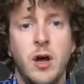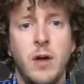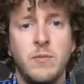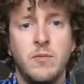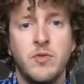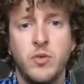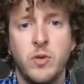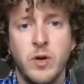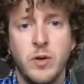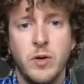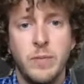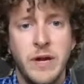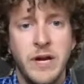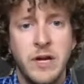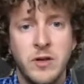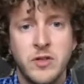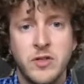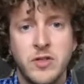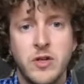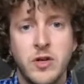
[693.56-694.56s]
Twitter
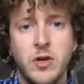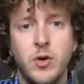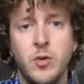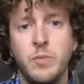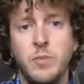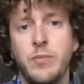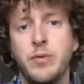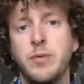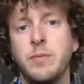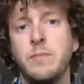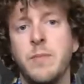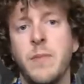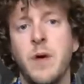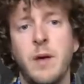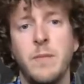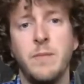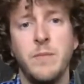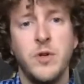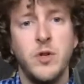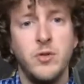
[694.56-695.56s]
Periscope,
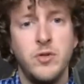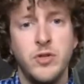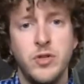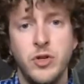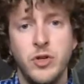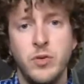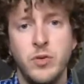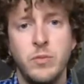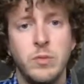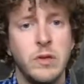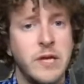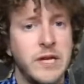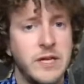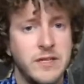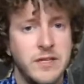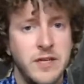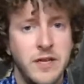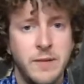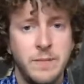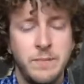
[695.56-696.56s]
YouTube,
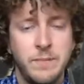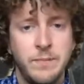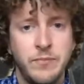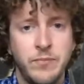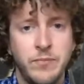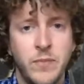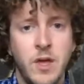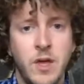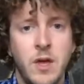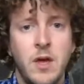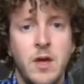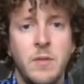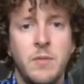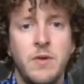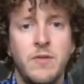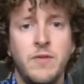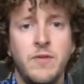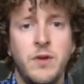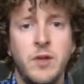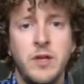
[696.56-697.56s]
LinkedIn.
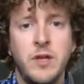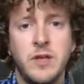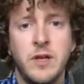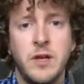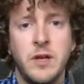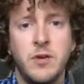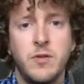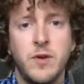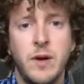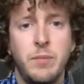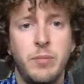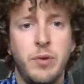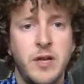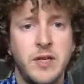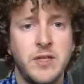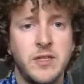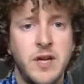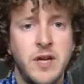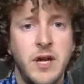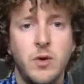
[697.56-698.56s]
But if you click that gray
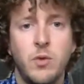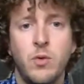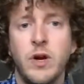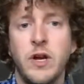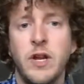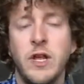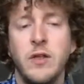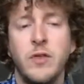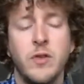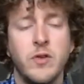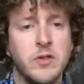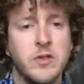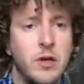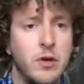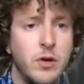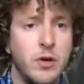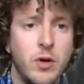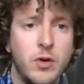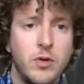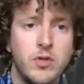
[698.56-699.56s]
plus sign or any of those
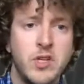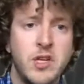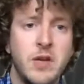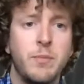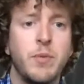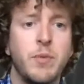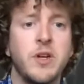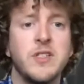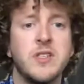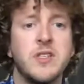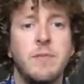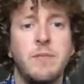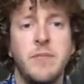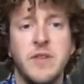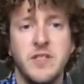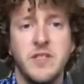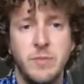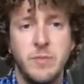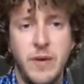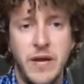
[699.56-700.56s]
logos, it brings up
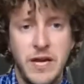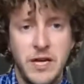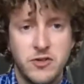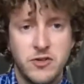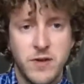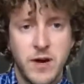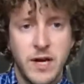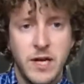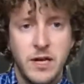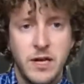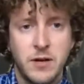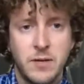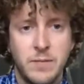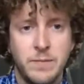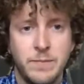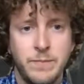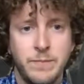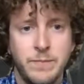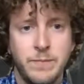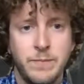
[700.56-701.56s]
this page right here.
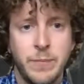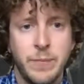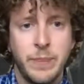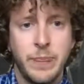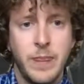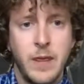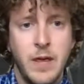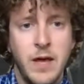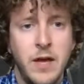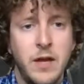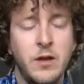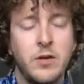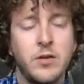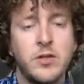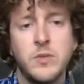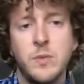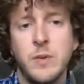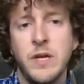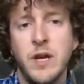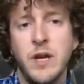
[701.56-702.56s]
And I'll
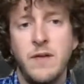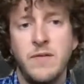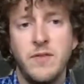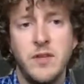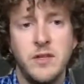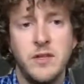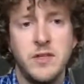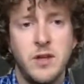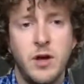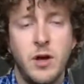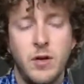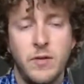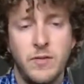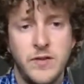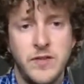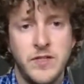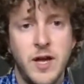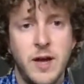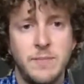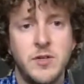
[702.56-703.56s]
explain all of
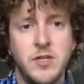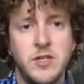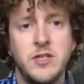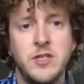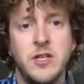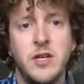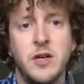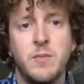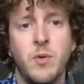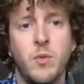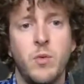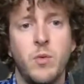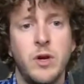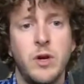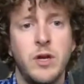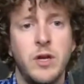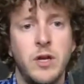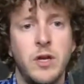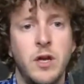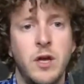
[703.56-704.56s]
these options here, but we're
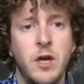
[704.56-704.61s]
going to